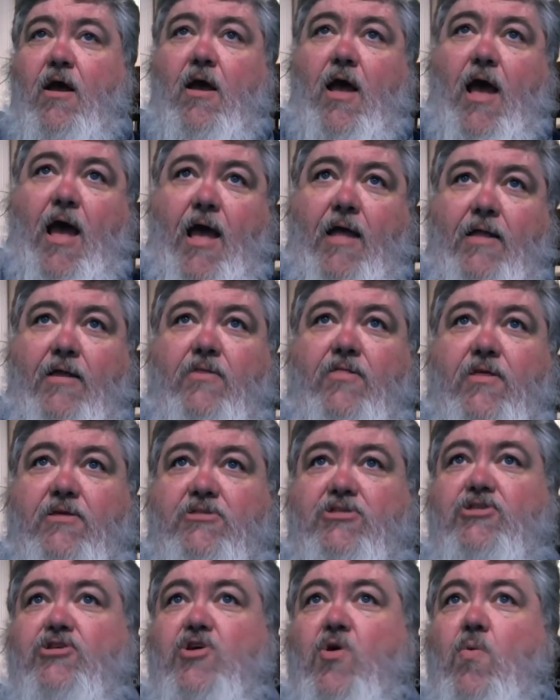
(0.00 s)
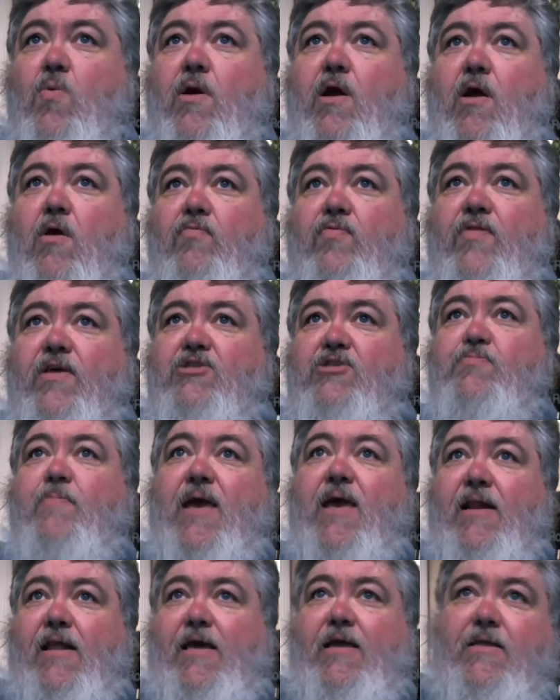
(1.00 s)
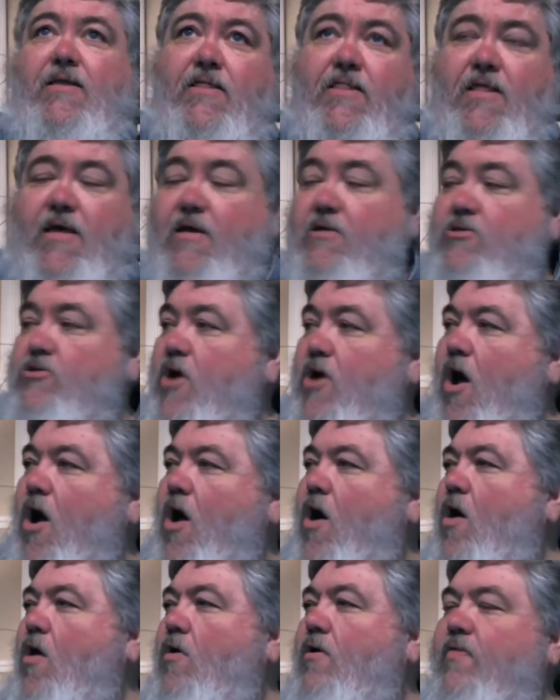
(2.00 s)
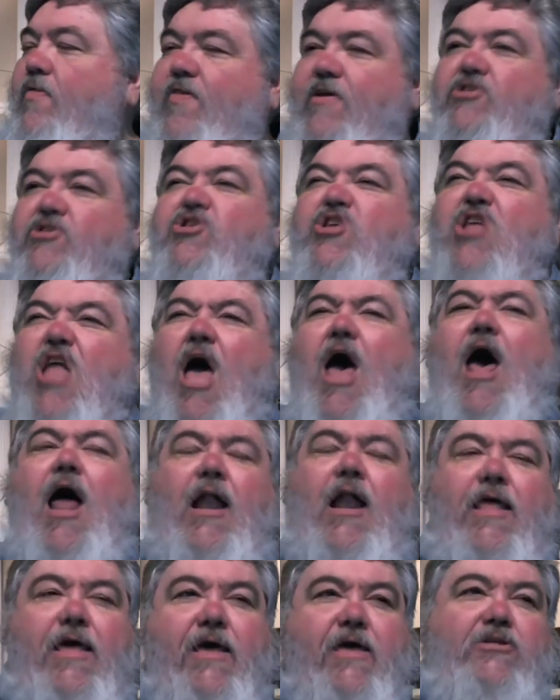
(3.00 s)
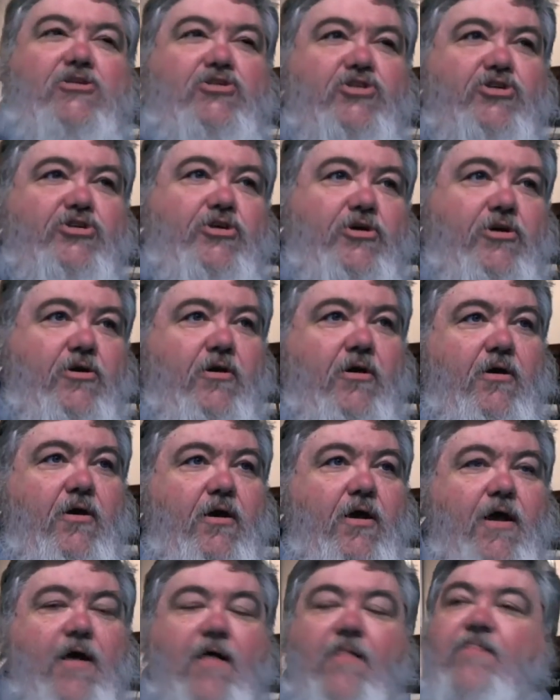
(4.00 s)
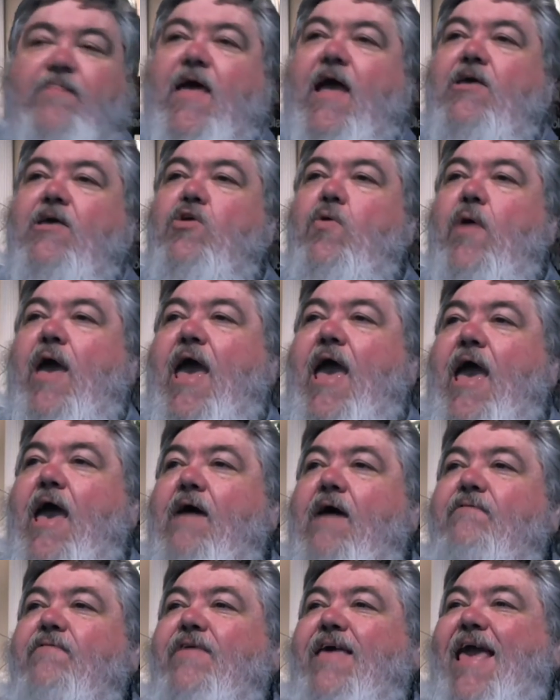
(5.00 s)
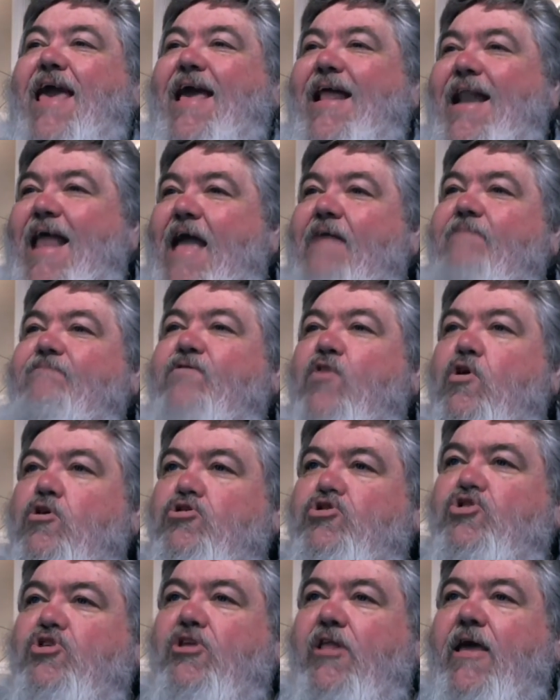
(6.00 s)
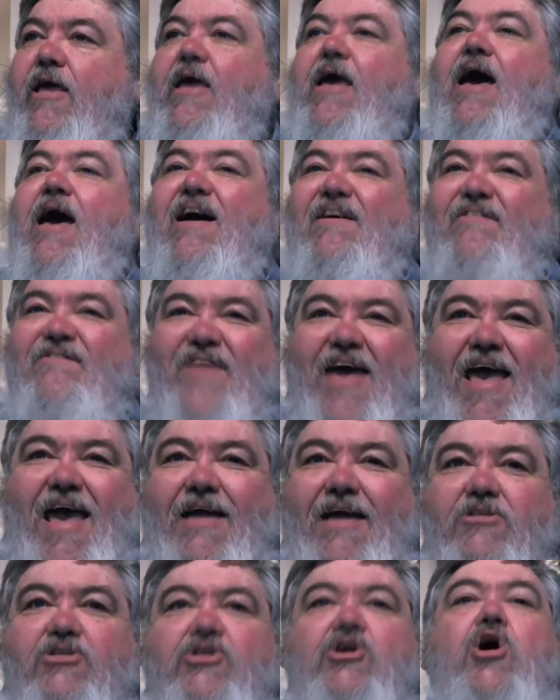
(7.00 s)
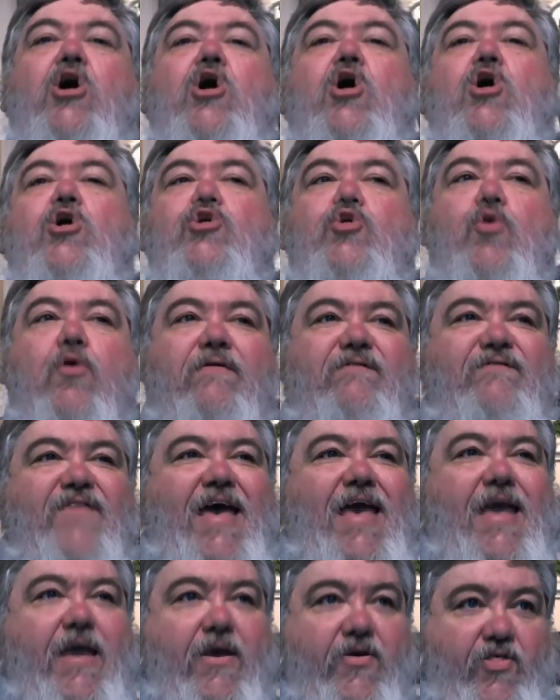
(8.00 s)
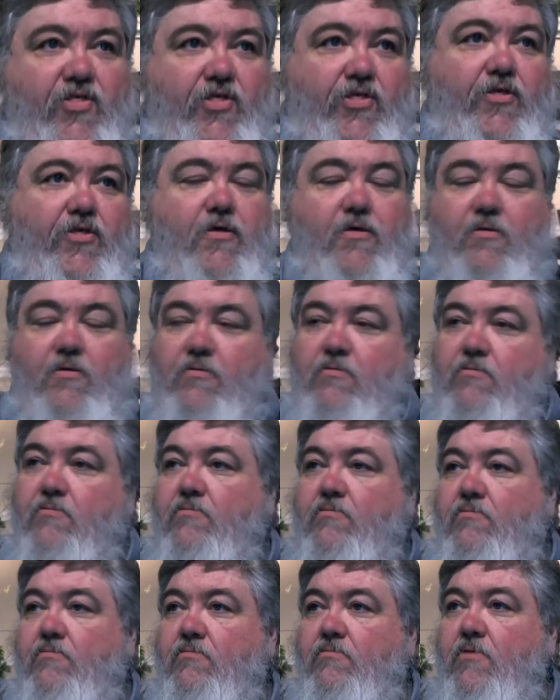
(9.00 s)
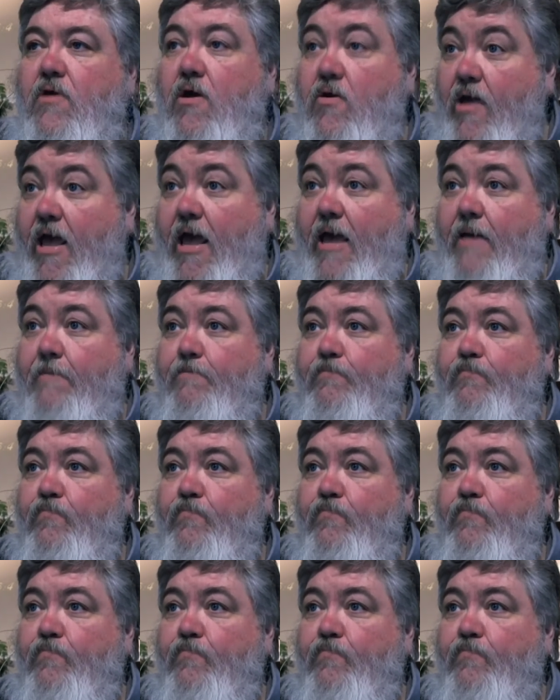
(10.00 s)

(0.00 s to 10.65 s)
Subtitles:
I need, this is going on. This may lead to this. All of this knowledge that you have can adversely affect your faith. Okay?